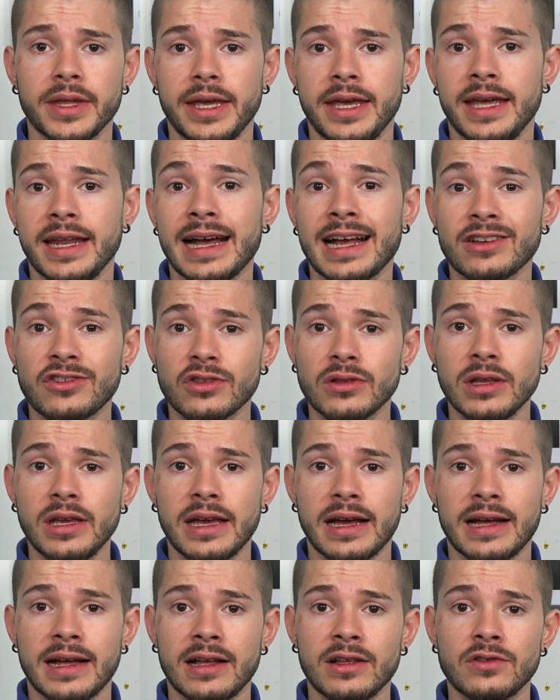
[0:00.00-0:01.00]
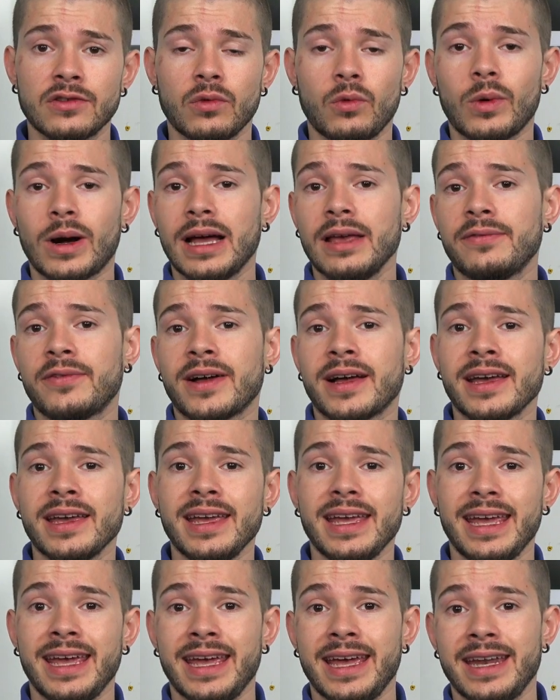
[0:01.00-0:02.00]
it actually has
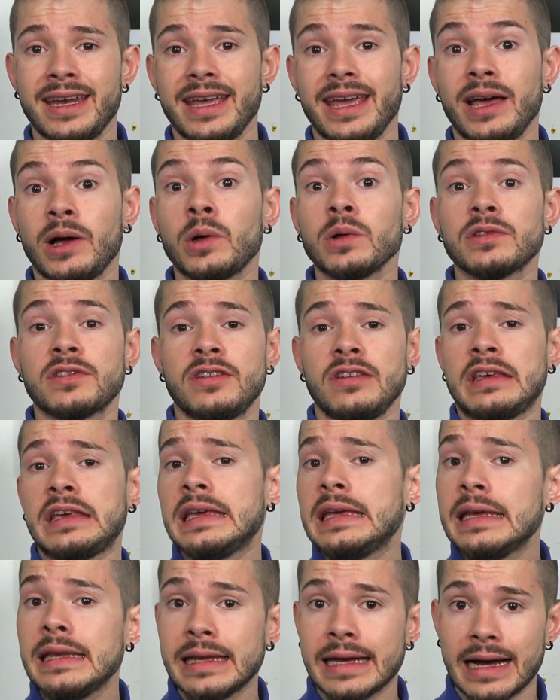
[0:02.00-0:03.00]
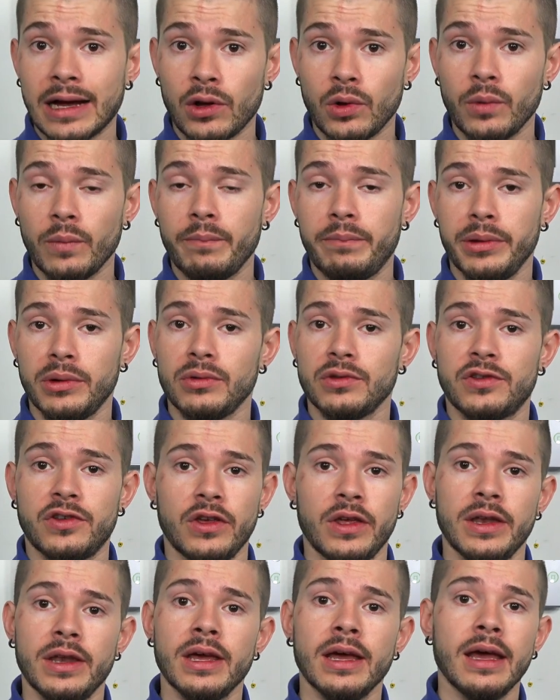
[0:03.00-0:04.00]
Wi-Fi and L T E now built
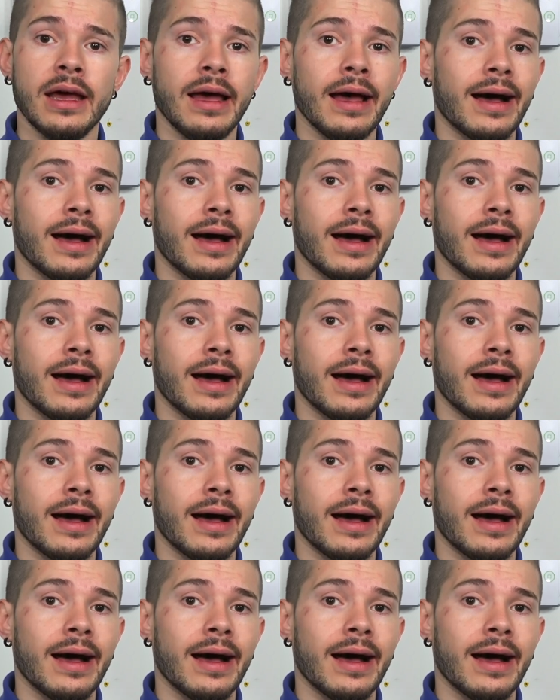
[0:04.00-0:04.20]
in.